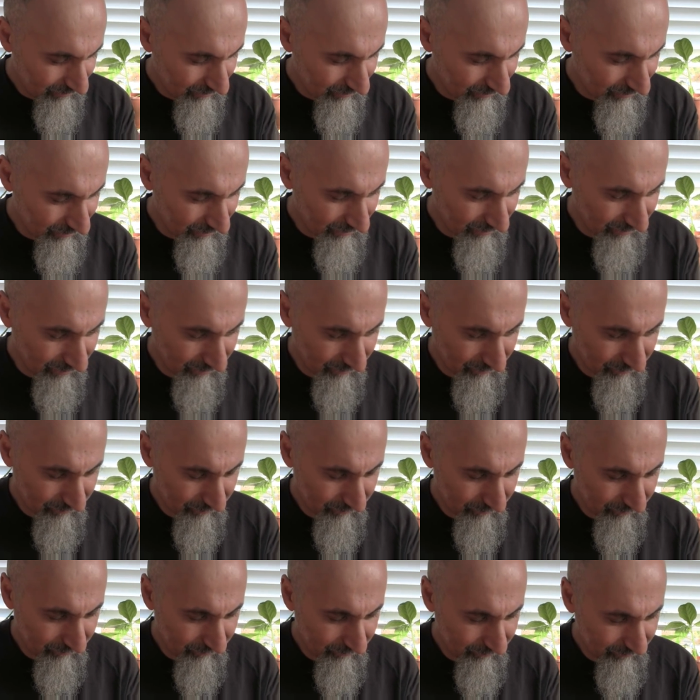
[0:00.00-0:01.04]
Uh,
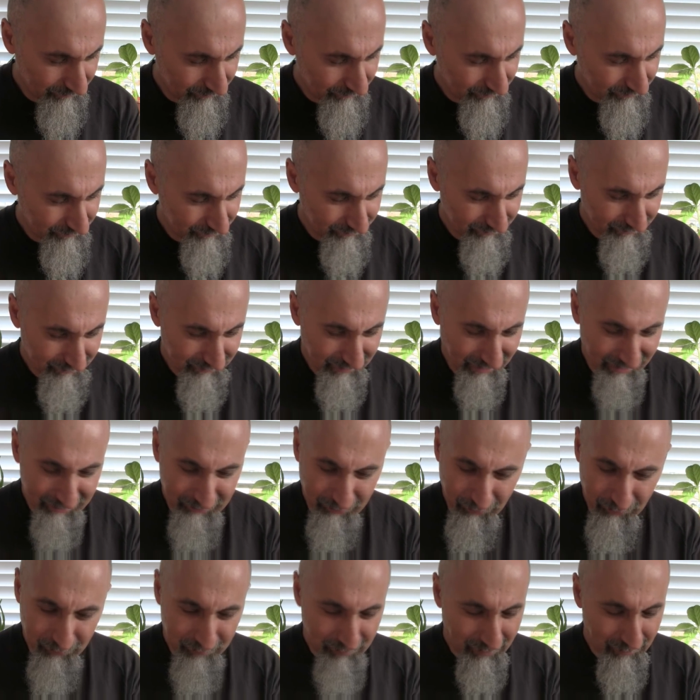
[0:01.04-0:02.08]
I
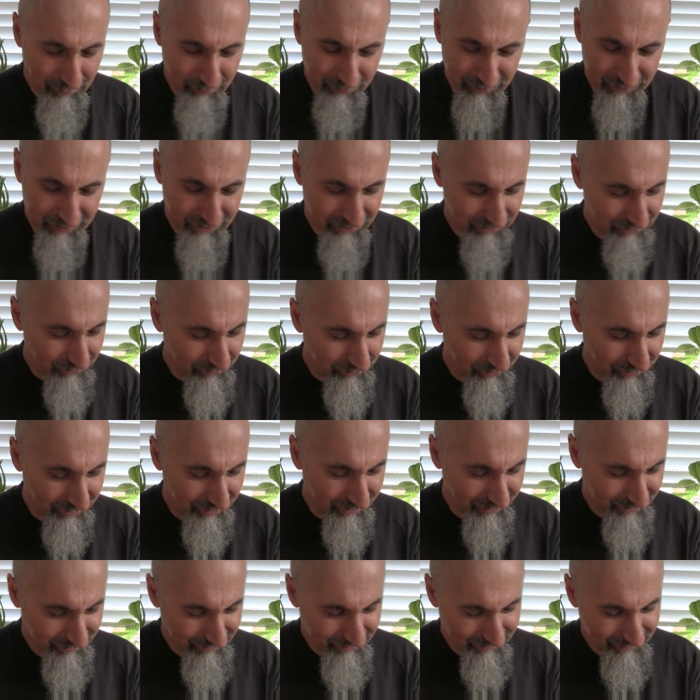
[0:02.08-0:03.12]
don't remember the story
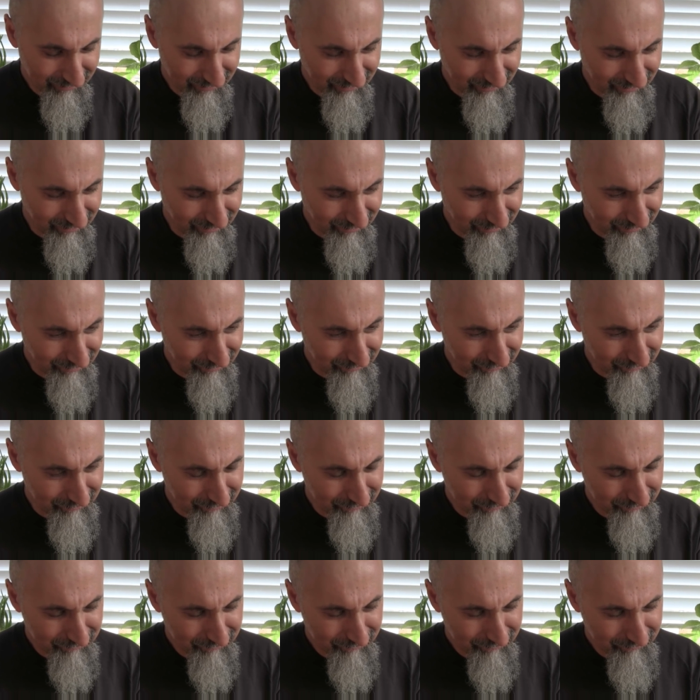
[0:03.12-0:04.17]
uh,
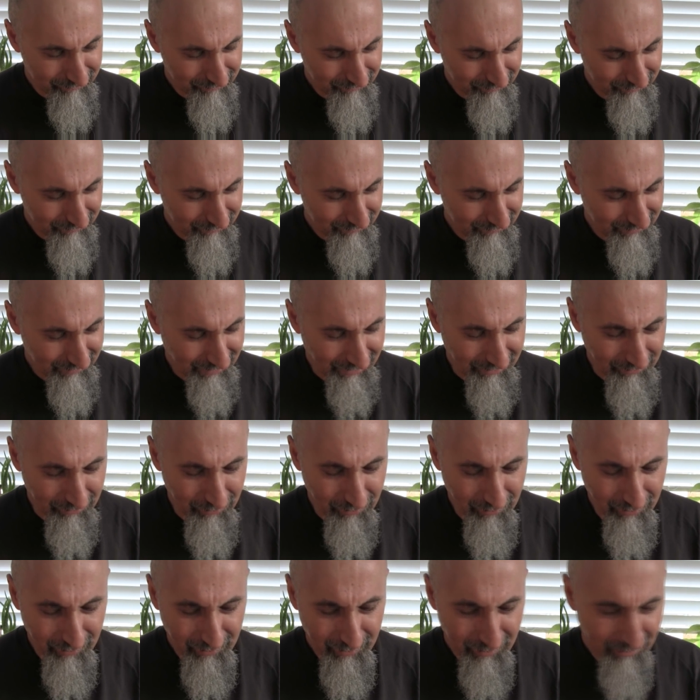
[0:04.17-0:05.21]
at
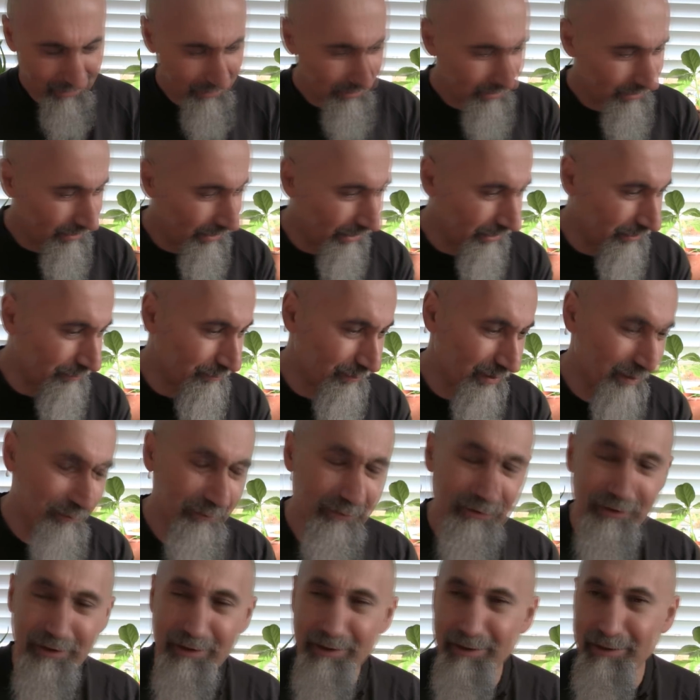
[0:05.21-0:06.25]
all. I
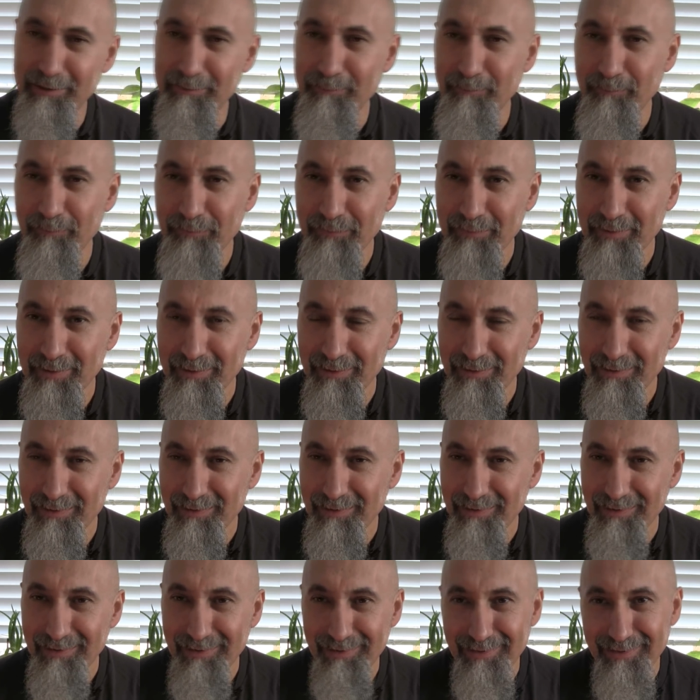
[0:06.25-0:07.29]
remember the.
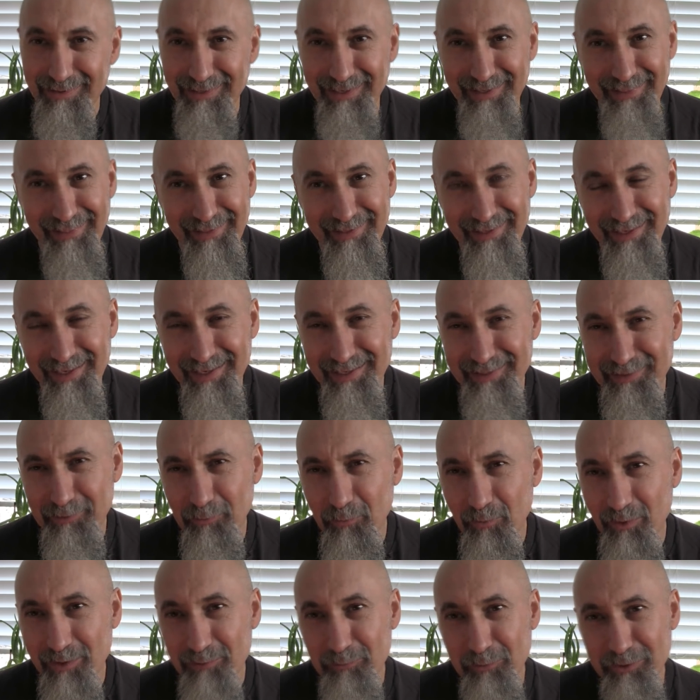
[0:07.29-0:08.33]
I think I had the
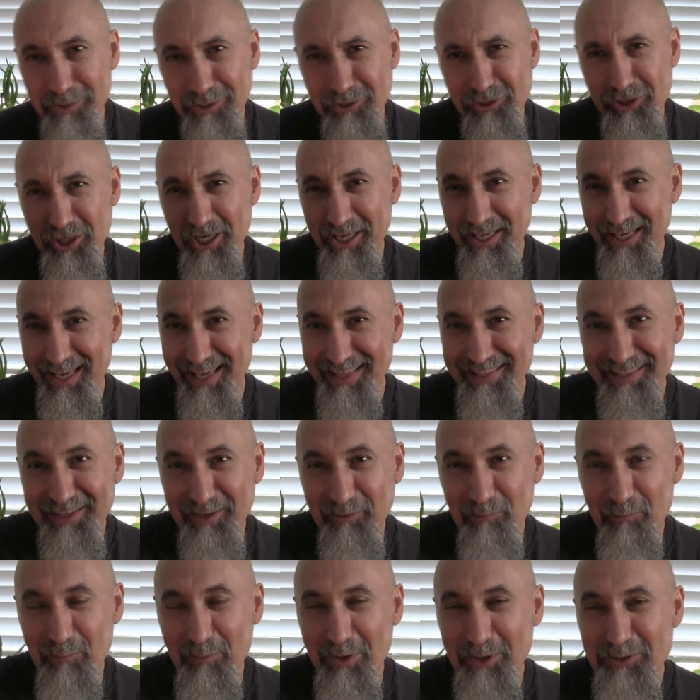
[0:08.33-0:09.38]
one with the
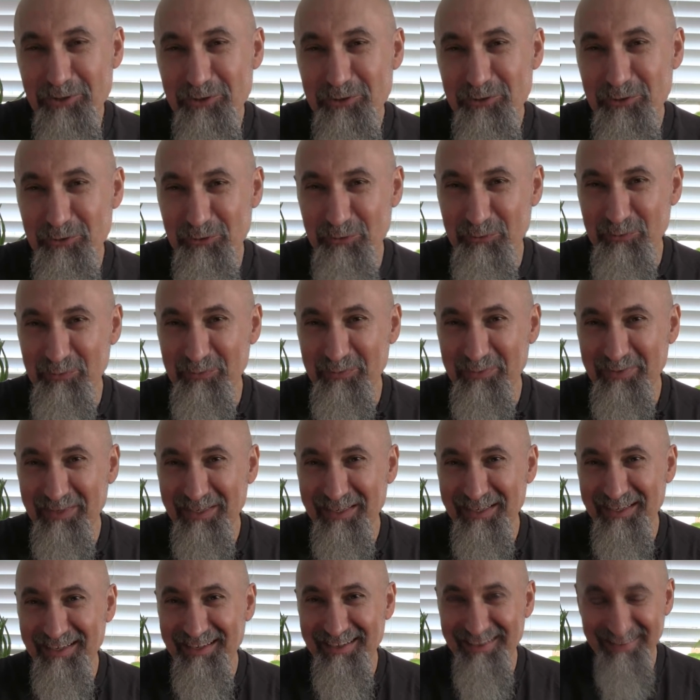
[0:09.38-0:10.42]
gigantic mushroom
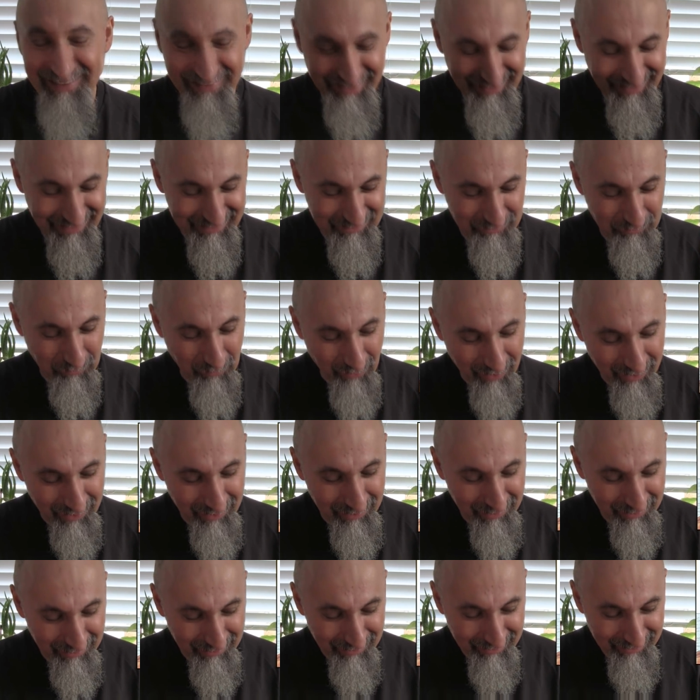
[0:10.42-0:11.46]
uh, as
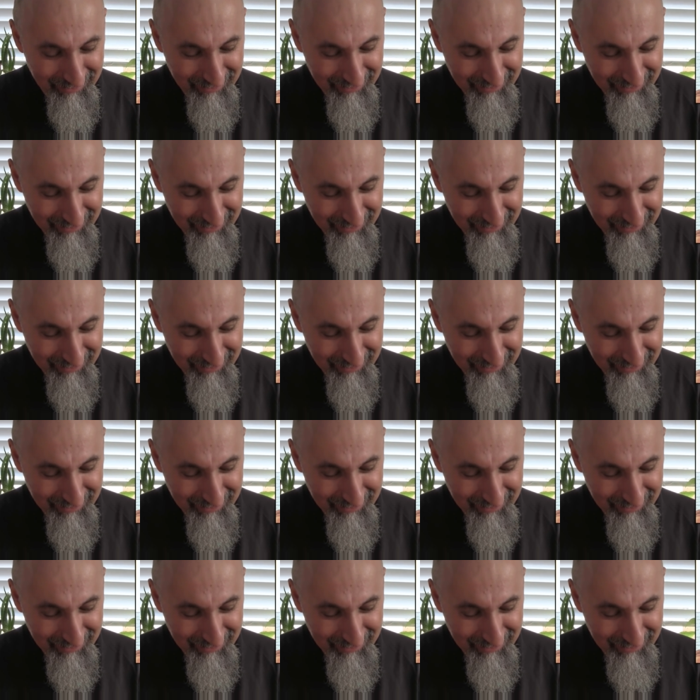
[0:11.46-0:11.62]
well.